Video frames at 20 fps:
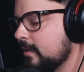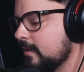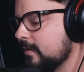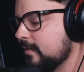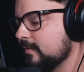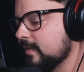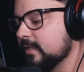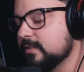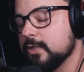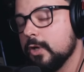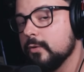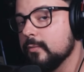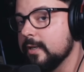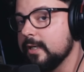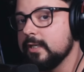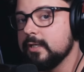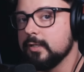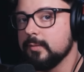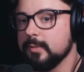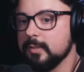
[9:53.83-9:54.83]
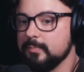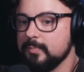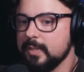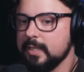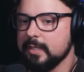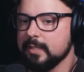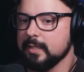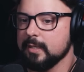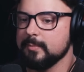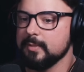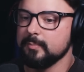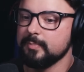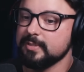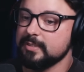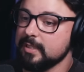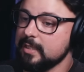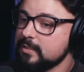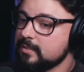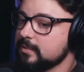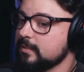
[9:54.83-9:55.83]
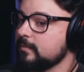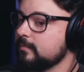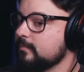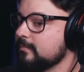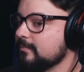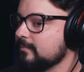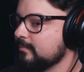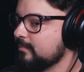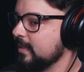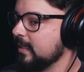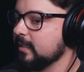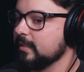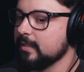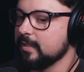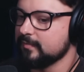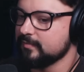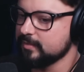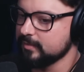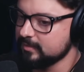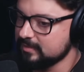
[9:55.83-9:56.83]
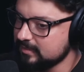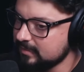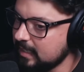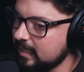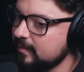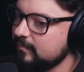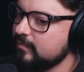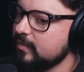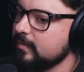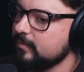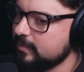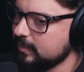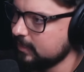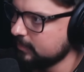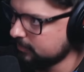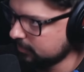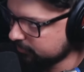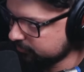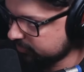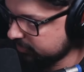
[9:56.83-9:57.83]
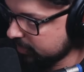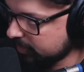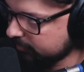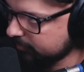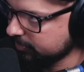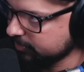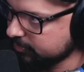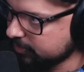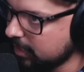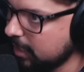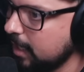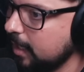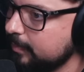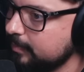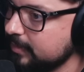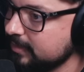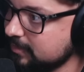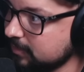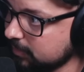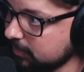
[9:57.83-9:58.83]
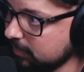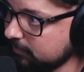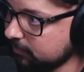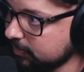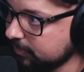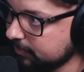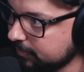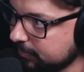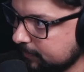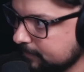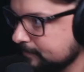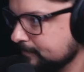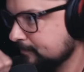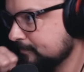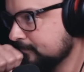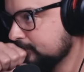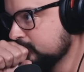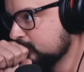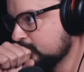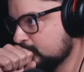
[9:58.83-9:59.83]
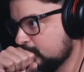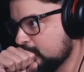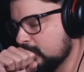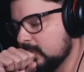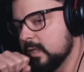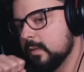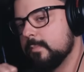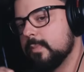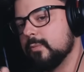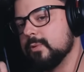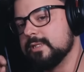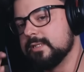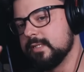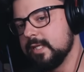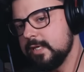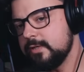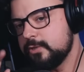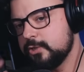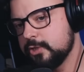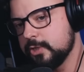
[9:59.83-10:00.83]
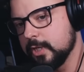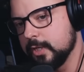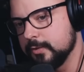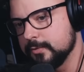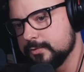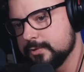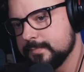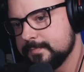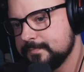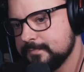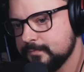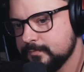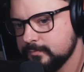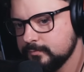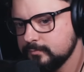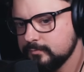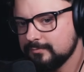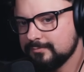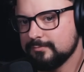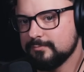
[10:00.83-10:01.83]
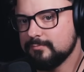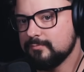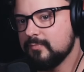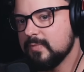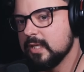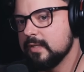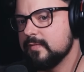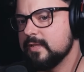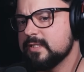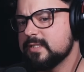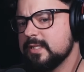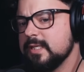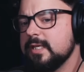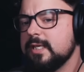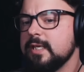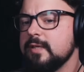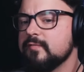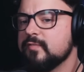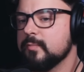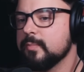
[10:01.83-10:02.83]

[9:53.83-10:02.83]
that's already going to be big. I mean, potentially big enough to save them to get those numbers up significantly. But what this thinking from